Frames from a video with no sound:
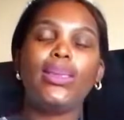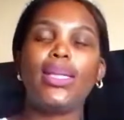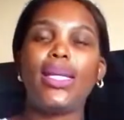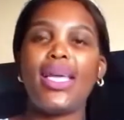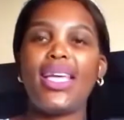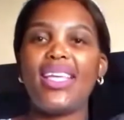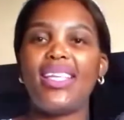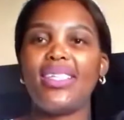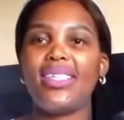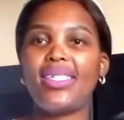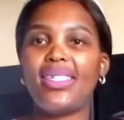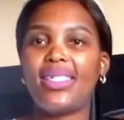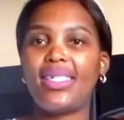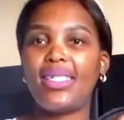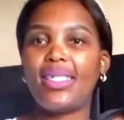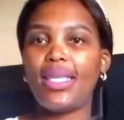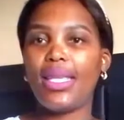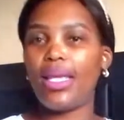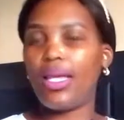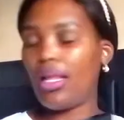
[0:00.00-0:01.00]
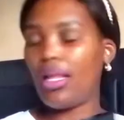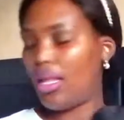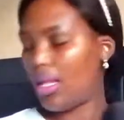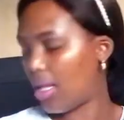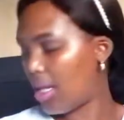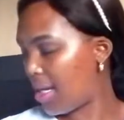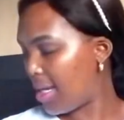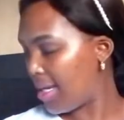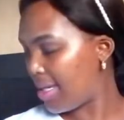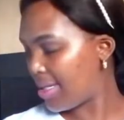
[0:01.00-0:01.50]
is
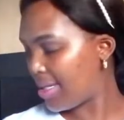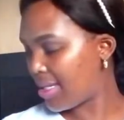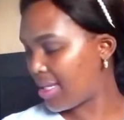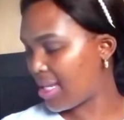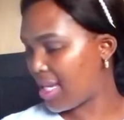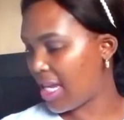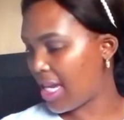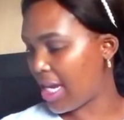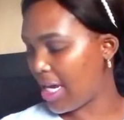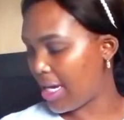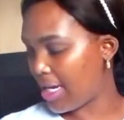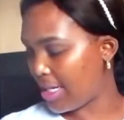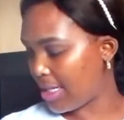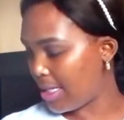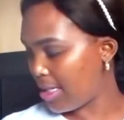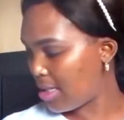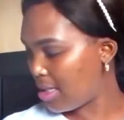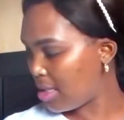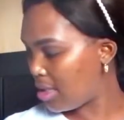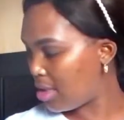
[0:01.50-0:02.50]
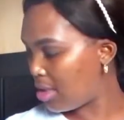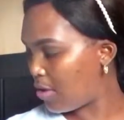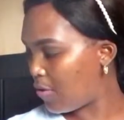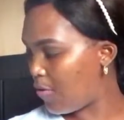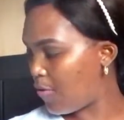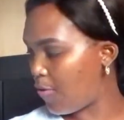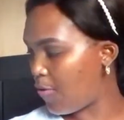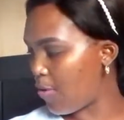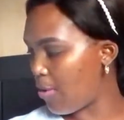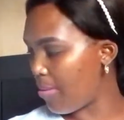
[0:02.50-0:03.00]
silk skirts
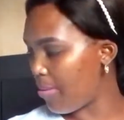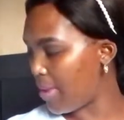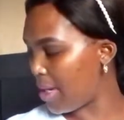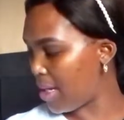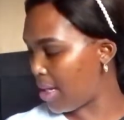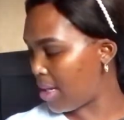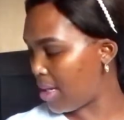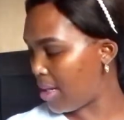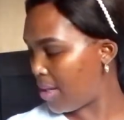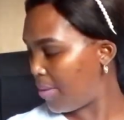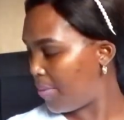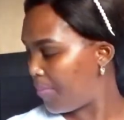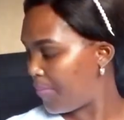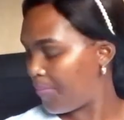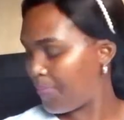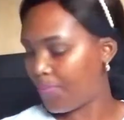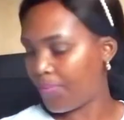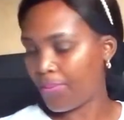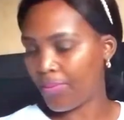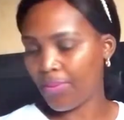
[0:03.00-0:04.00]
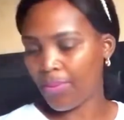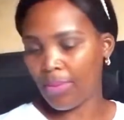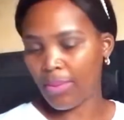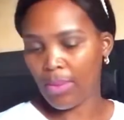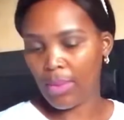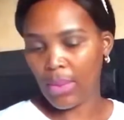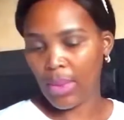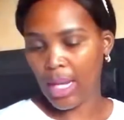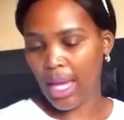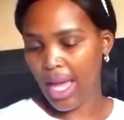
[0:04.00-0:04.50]
for me.
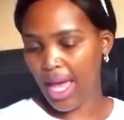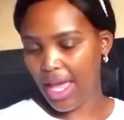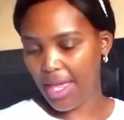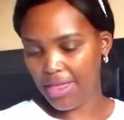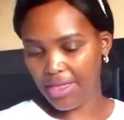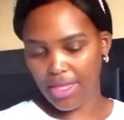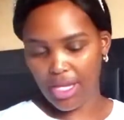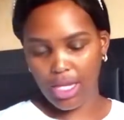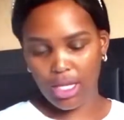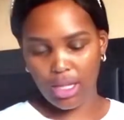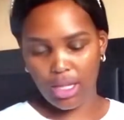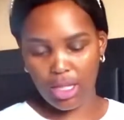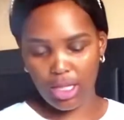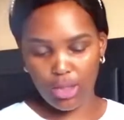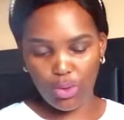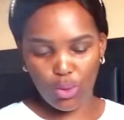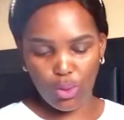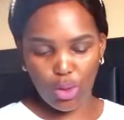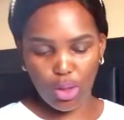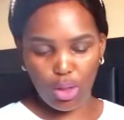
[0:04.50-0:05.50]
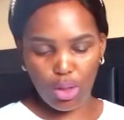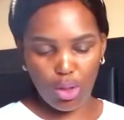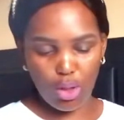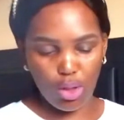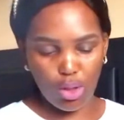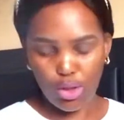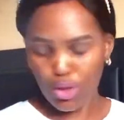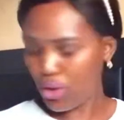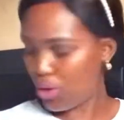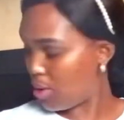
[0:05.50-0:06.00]
I think this will
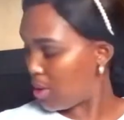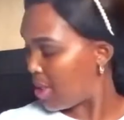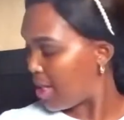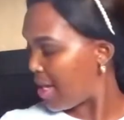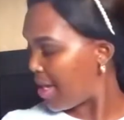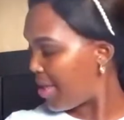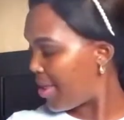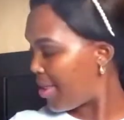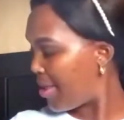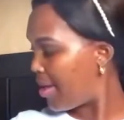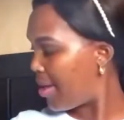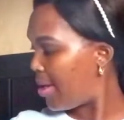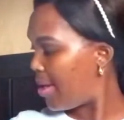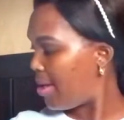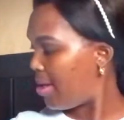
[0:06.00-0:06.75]
go together